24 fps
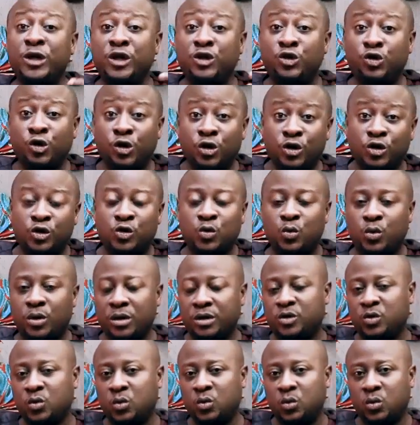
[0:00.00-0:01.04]
we don't
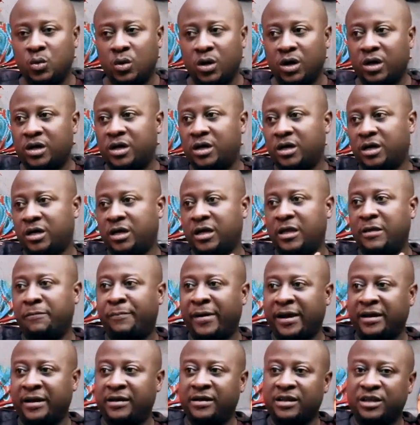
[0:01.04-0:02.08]
want to work in
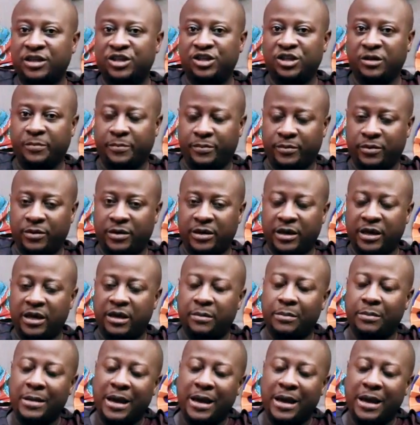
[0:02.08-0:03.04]
partnership. Okay.